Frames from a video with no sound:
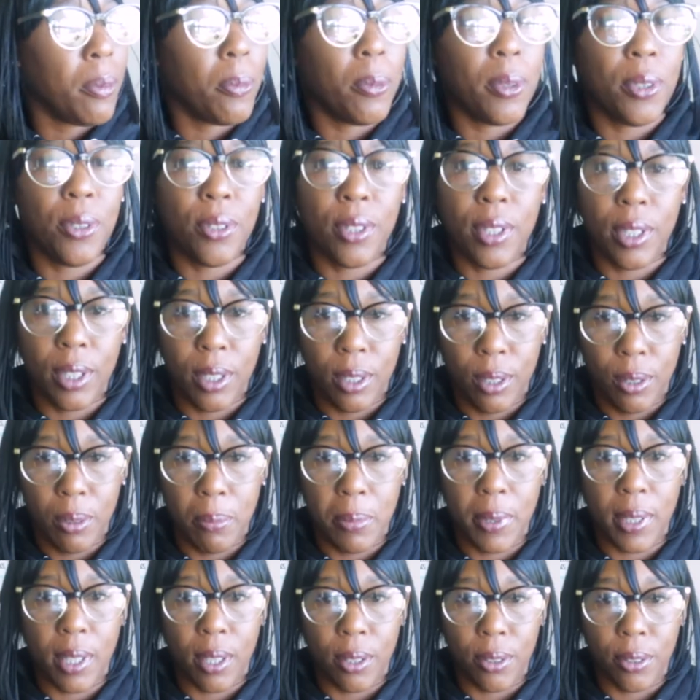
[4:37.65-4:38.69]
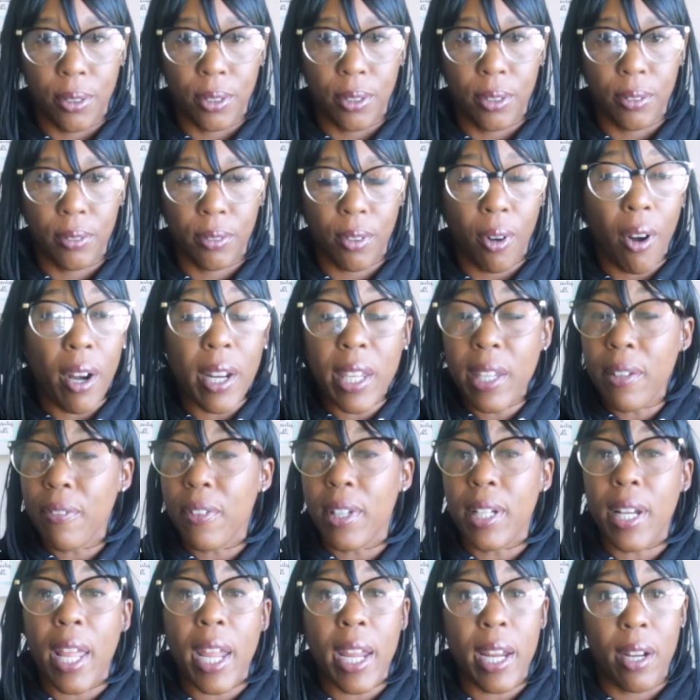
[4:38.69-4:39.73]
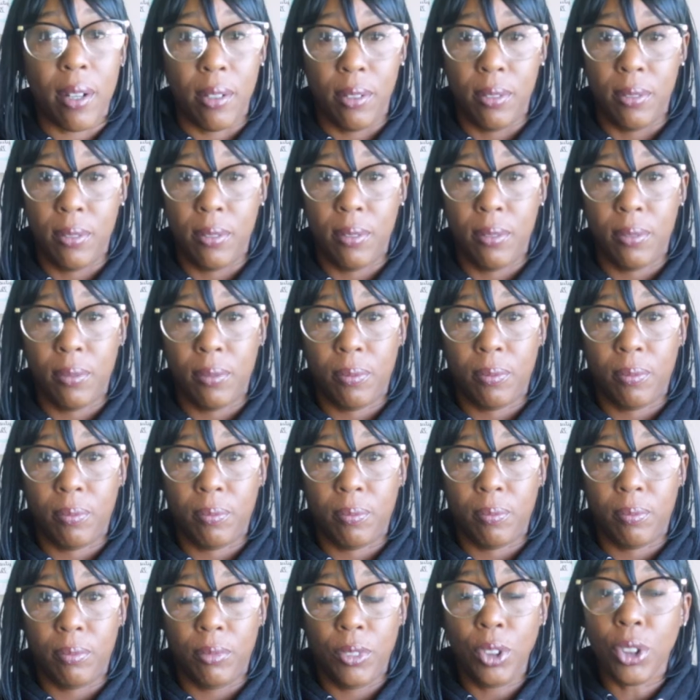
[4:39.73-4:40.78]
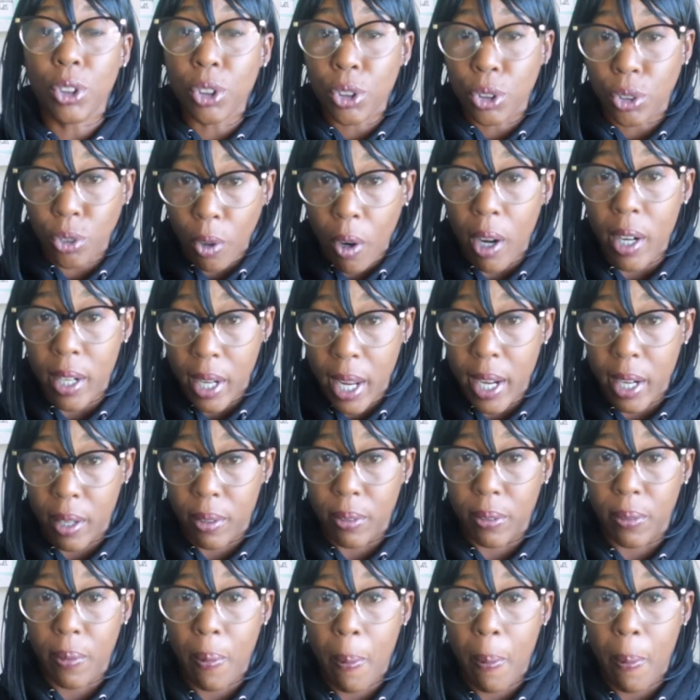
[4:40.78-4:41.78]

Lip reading: when you get a little bit older, or even now, you can start now,